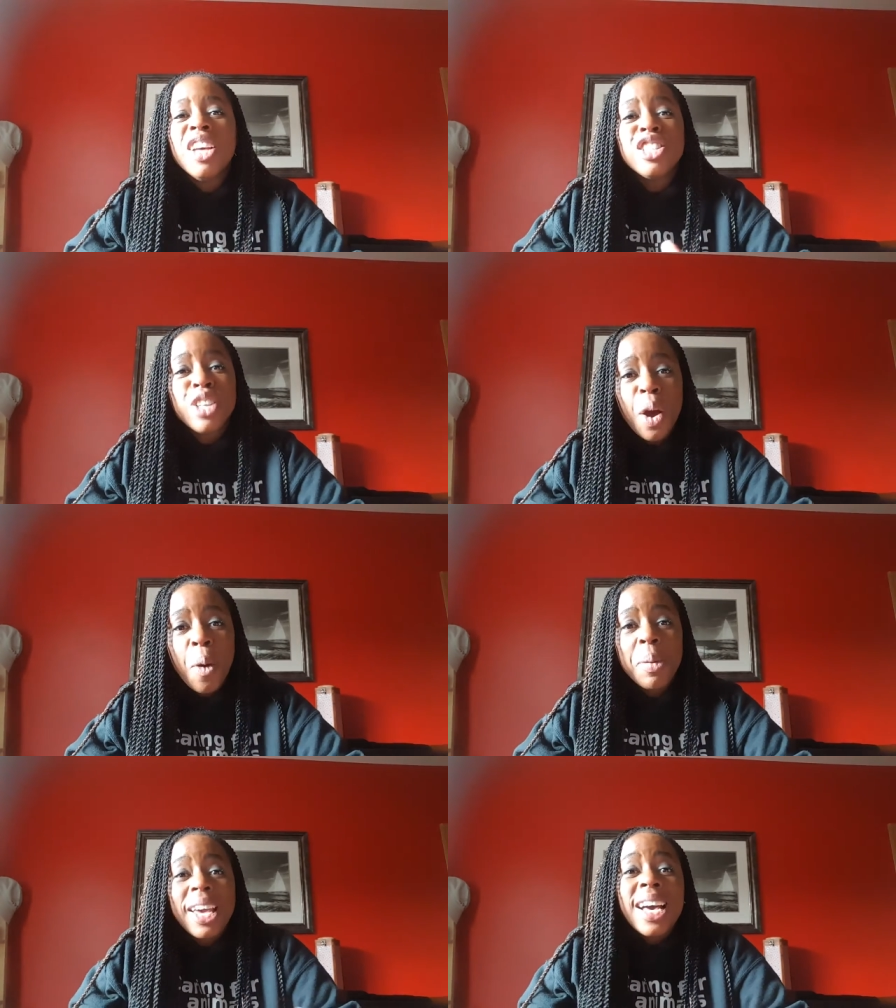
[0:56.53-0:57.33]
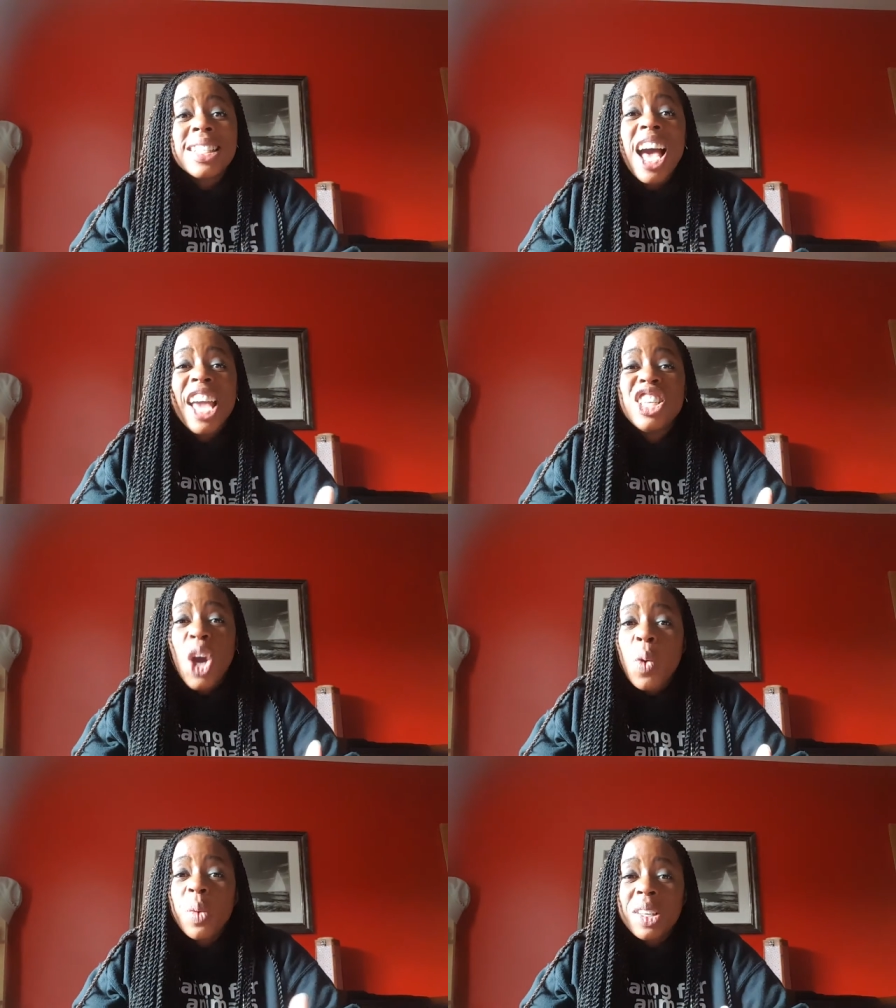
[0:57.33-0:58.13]
So because I
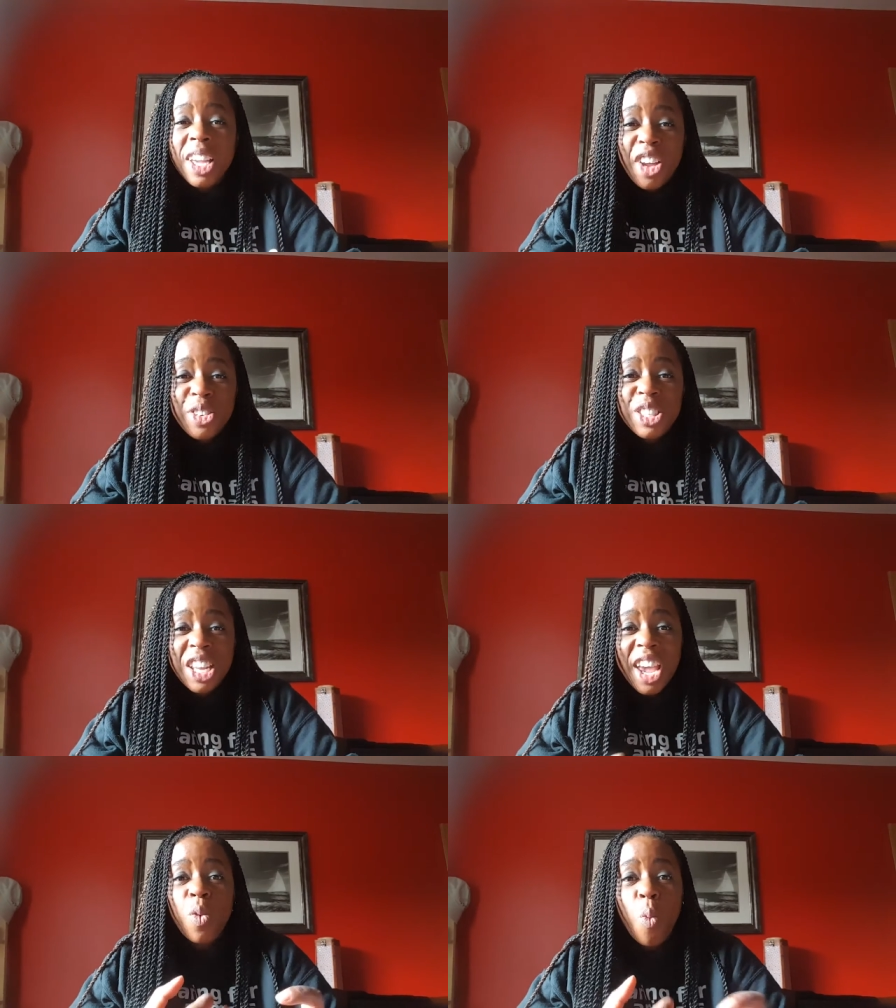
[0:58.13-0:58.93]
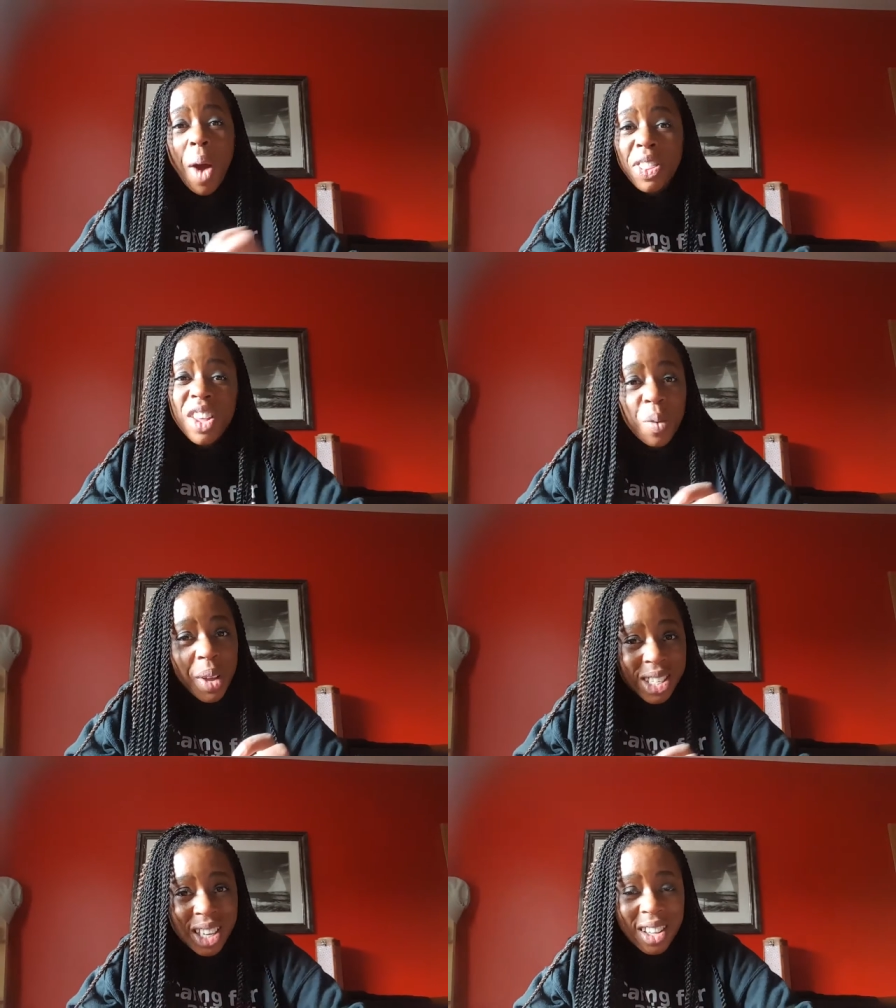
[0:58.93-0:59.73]
don't really understand what they're
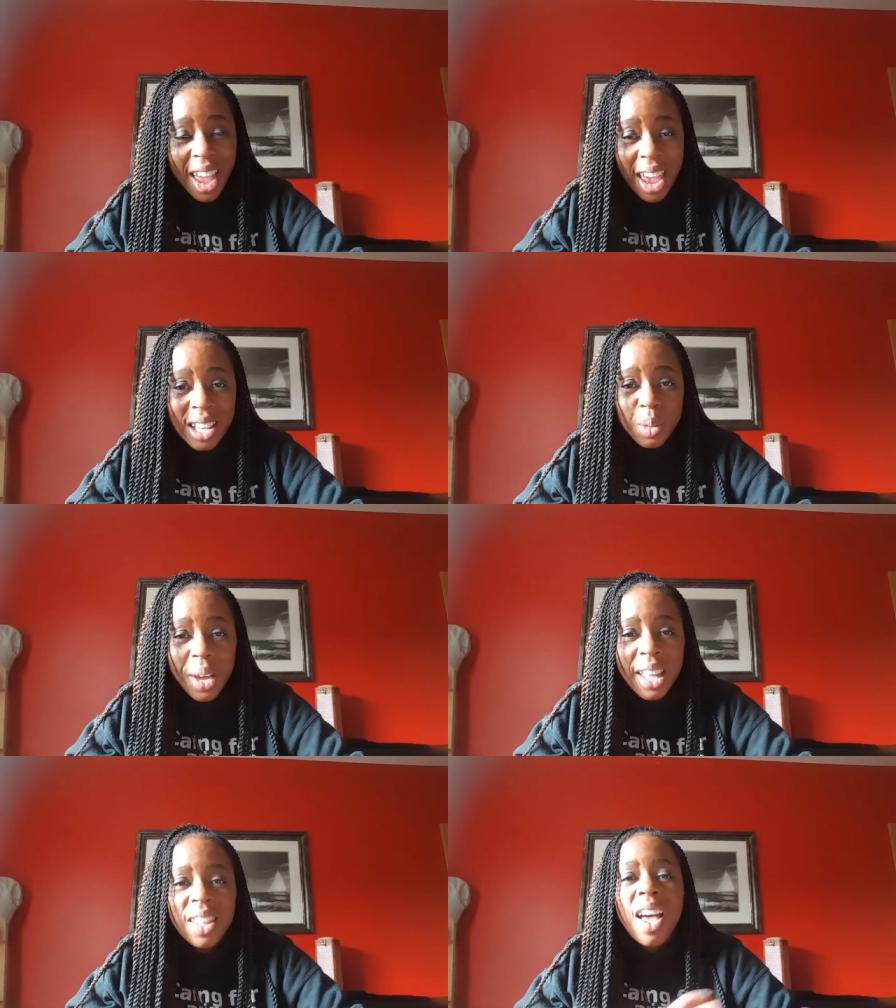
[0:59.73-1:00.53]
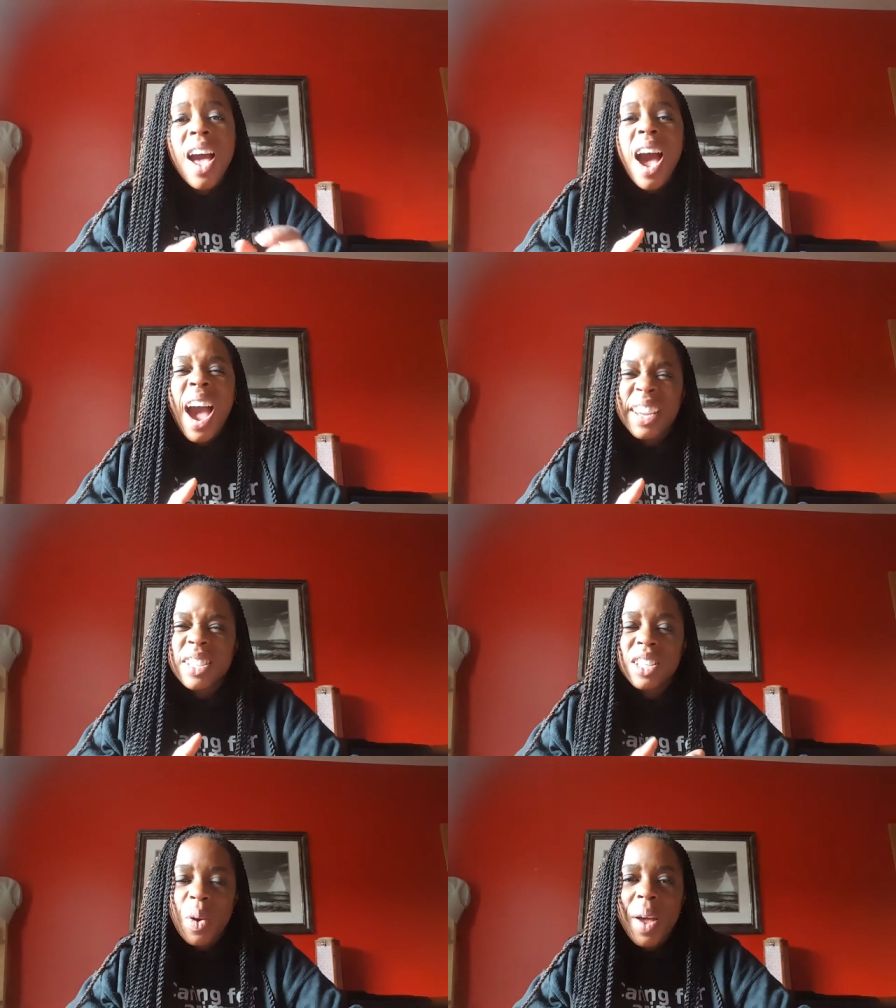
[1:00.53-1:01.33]
rinsing the eggs with, I
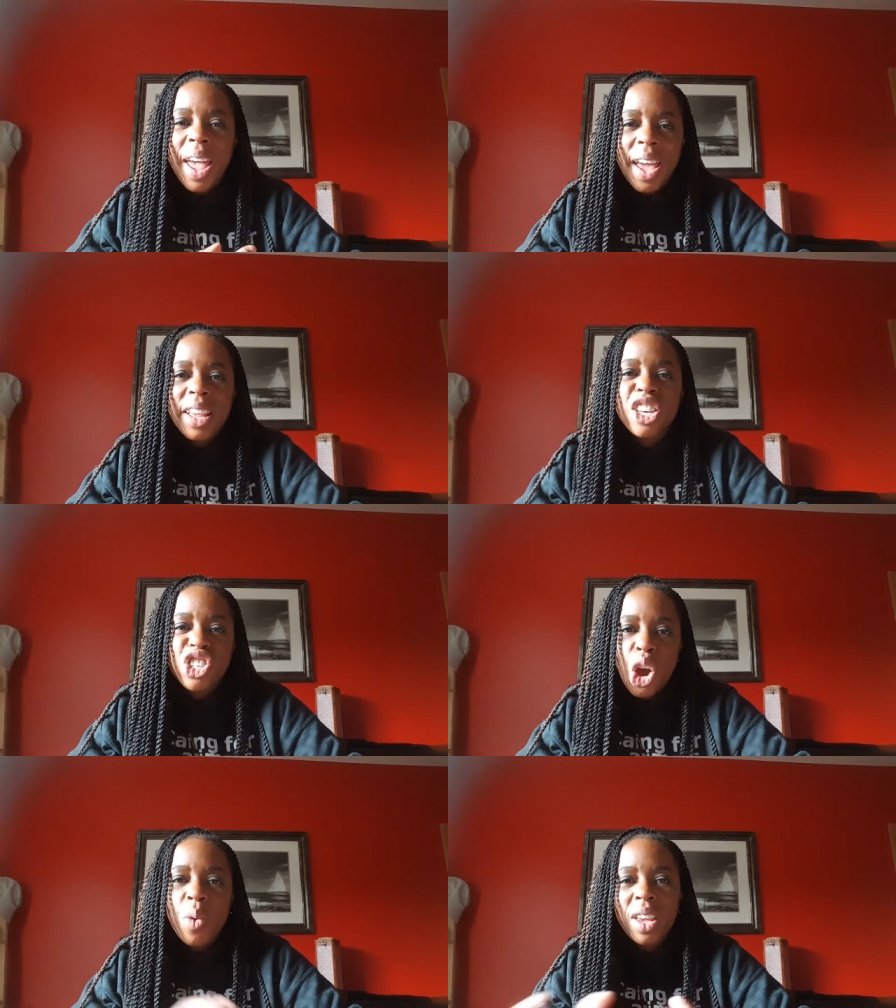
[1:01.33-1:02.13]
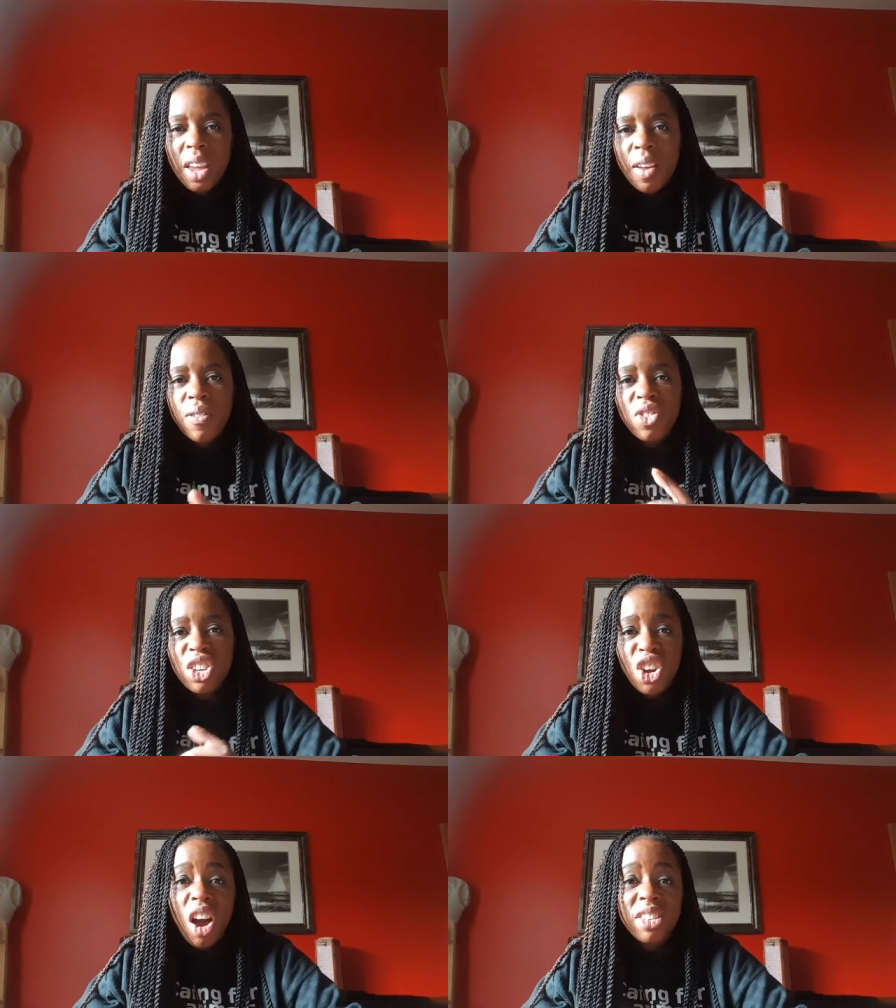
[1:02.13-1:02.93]
just go ahead and don't give the
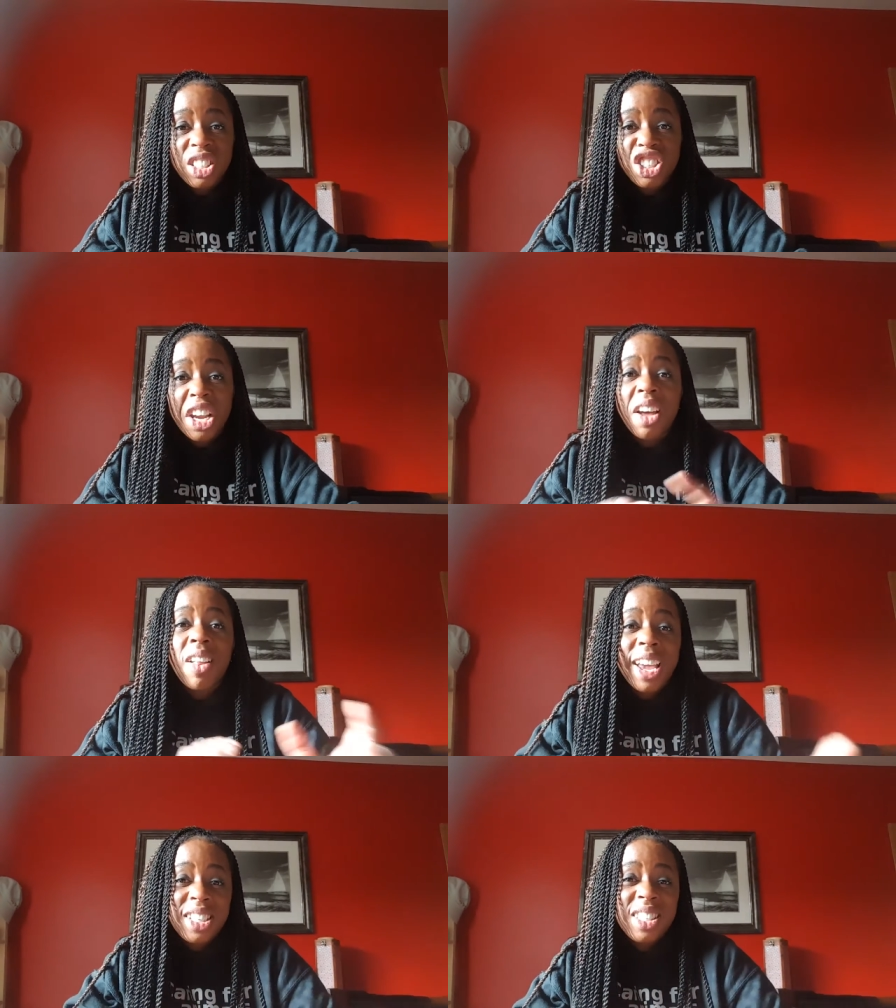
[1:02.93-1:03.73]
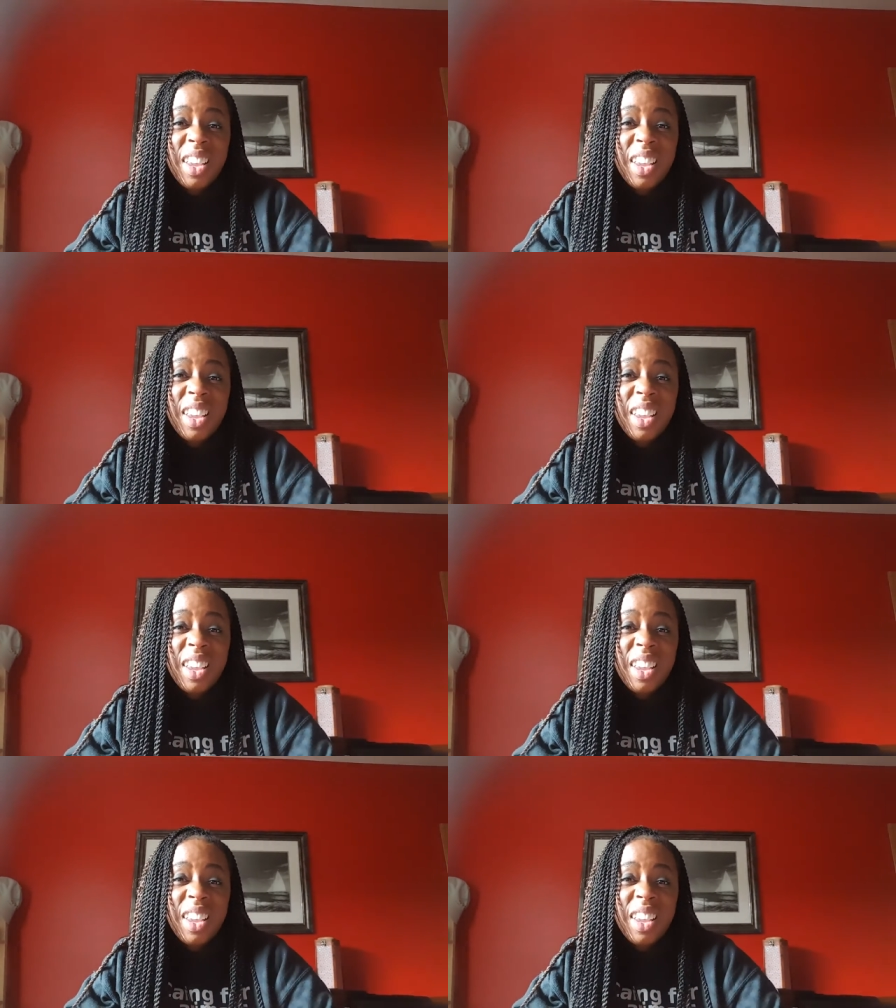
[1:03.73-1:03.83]
dogs the shell, I just